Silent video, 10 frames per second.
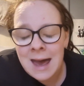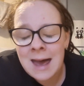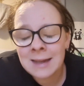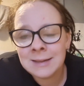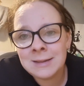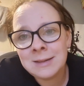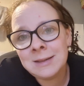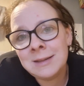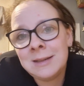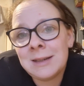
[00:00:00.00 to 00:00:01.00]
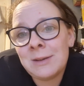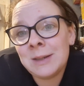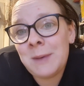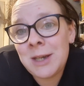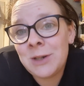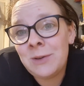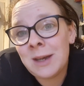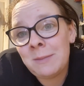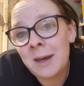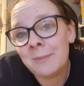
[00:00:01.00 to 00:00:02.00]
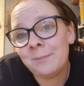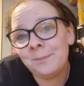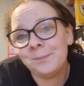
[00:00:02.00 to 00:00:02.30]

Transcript: And I'll speak to you in a bit.